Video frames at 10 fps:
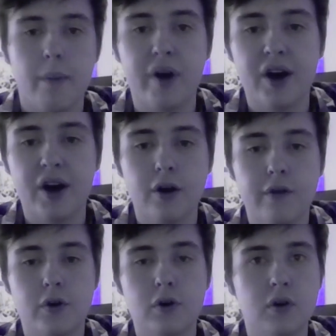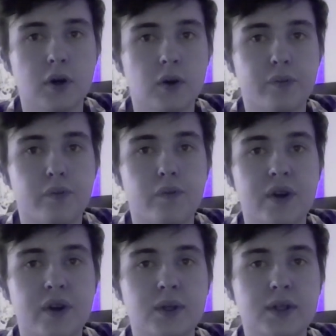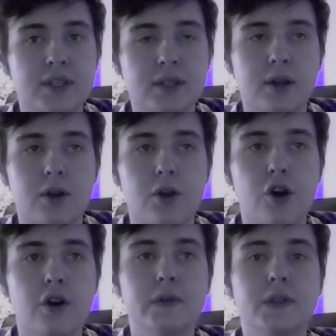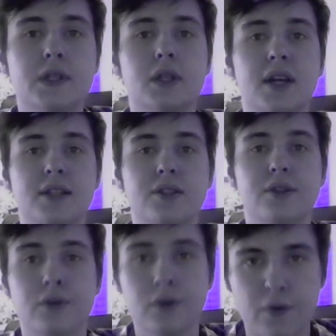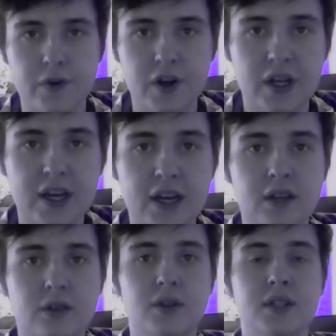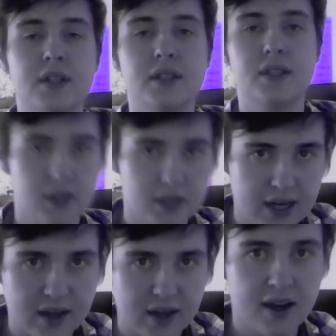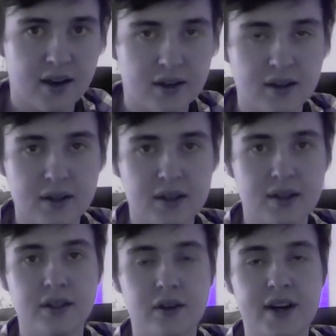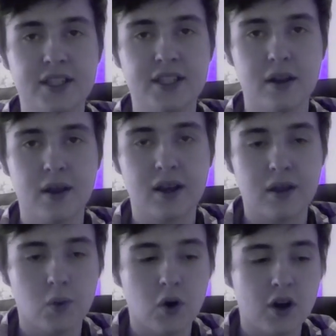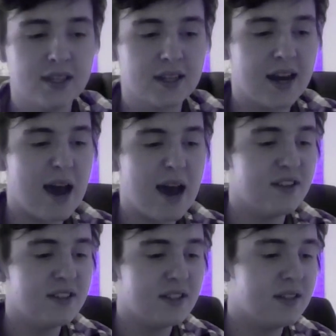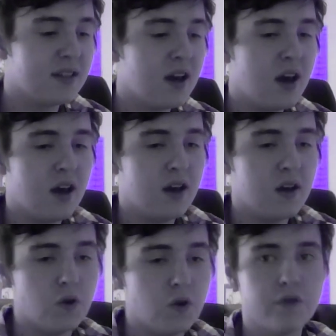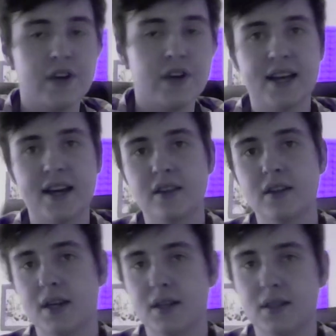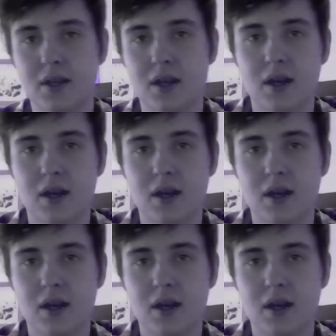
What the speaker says: But overall, it was just the nerves get to you, really. You just need to take that into consideration. Think the worst thing that happens is you can retake the test.